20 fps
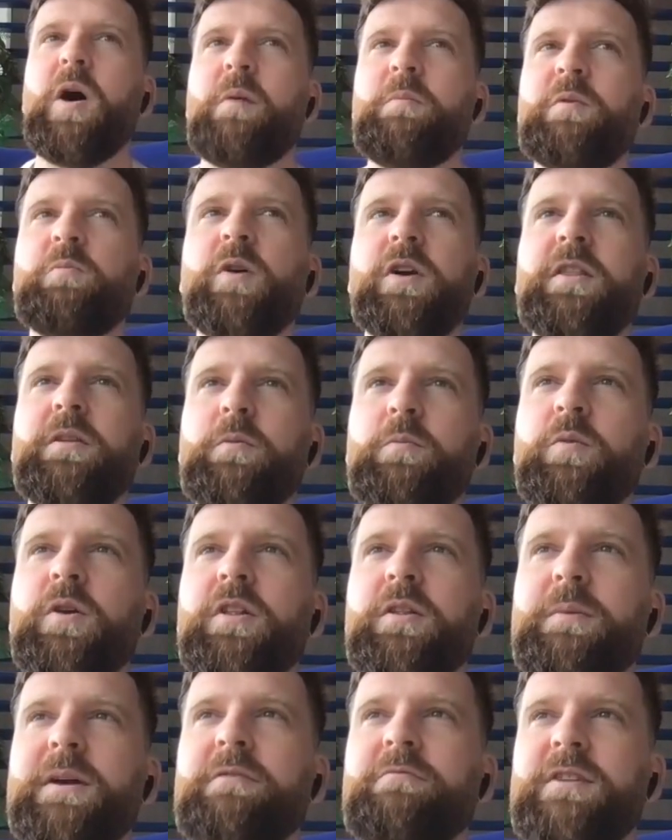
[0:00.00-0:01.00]
I mean, what are
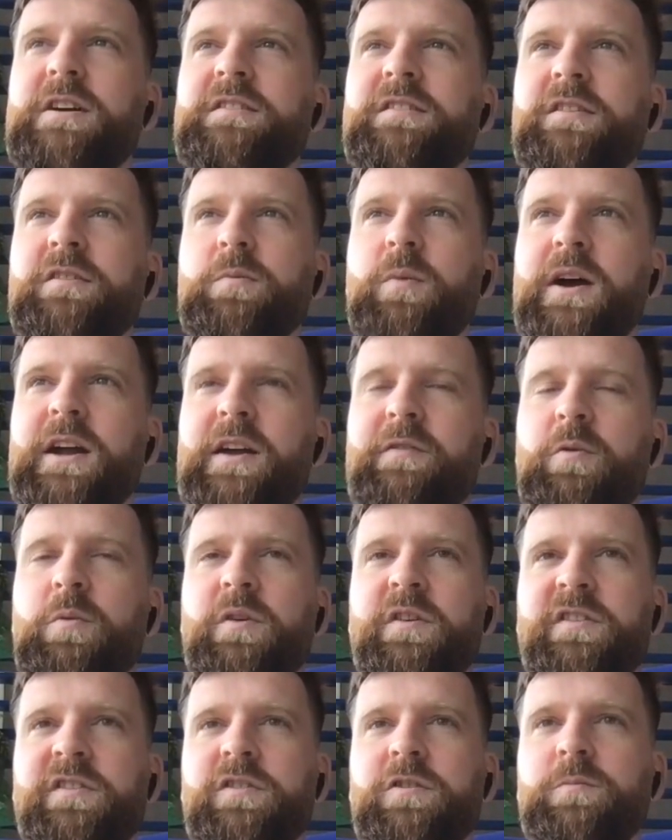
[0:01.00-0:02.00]
the main reasons why
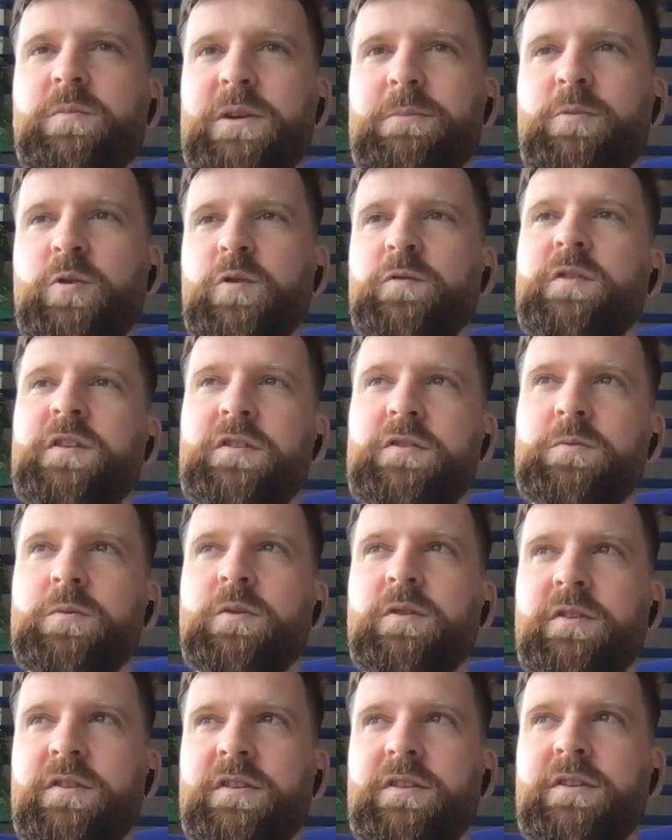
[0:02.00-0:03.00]
everyone should be moving
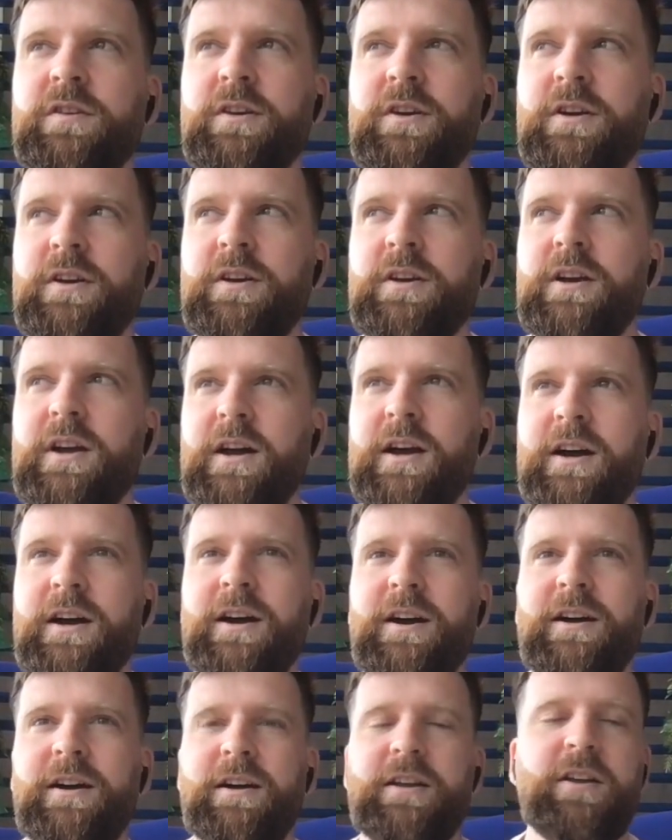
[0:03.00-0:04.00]
towards
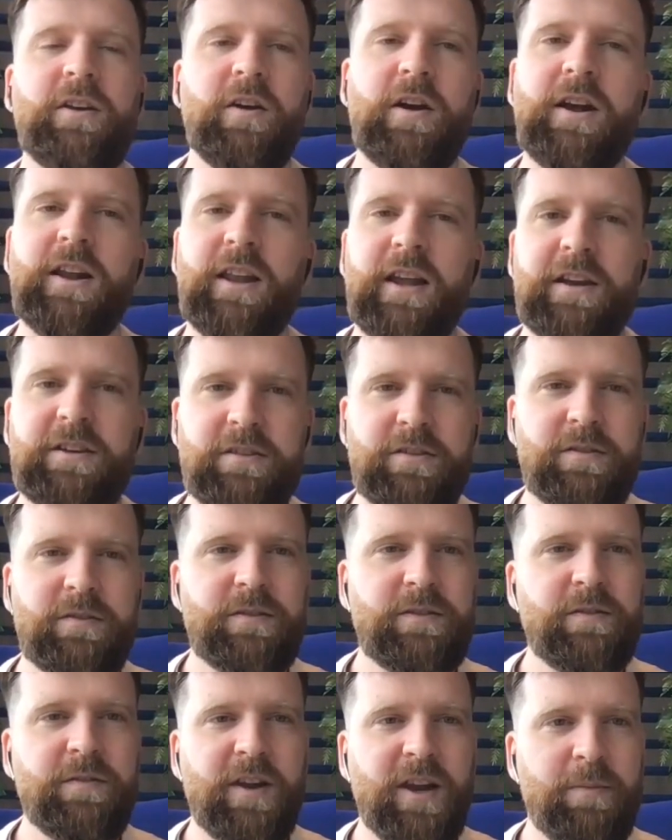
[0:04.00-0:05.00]
a cloud
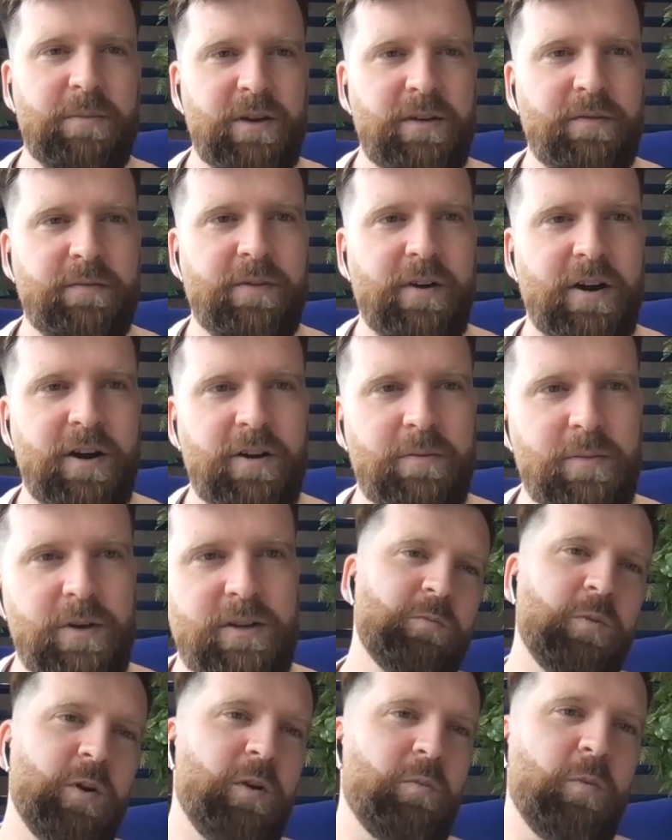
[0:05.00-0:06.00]
development
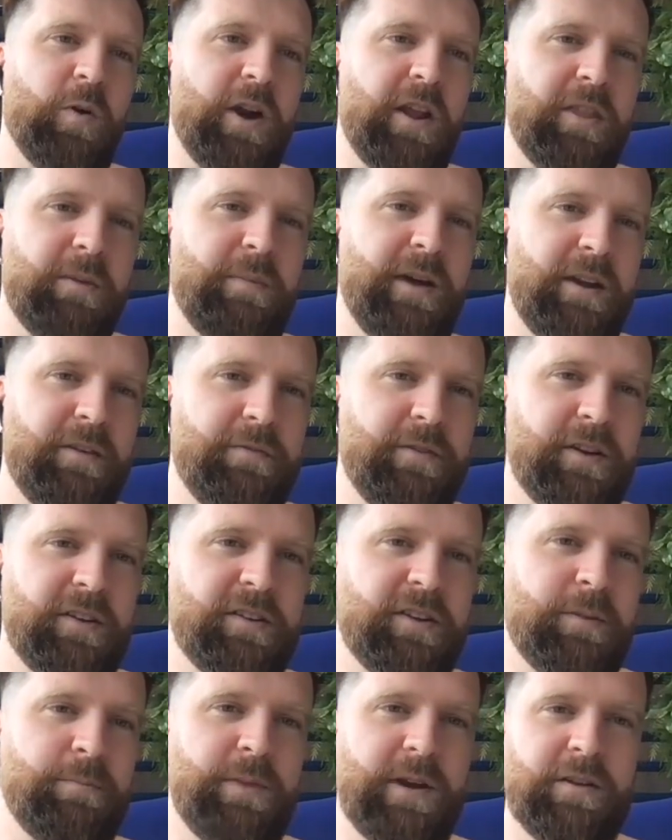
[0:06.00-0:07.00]
environment? What are the
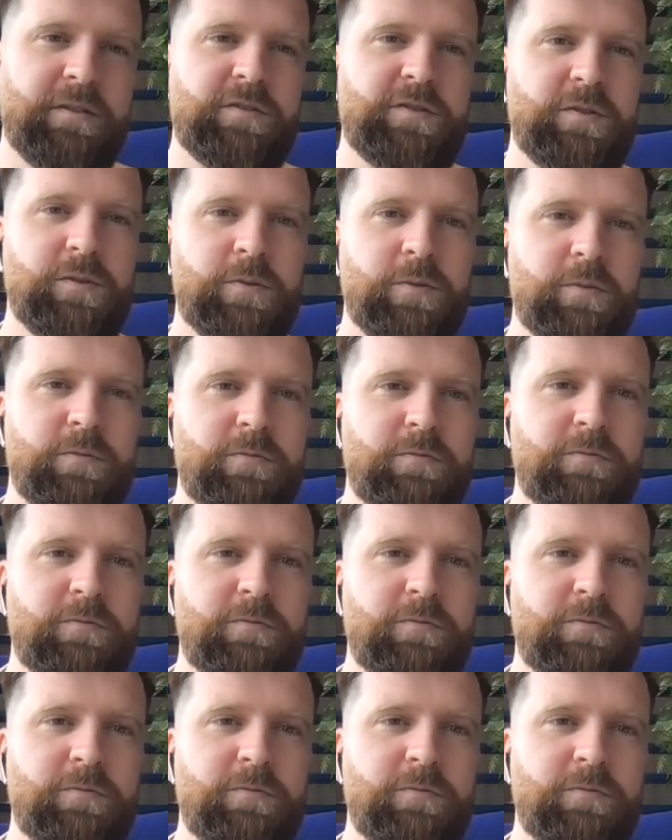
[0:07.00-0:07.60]
benefits compared to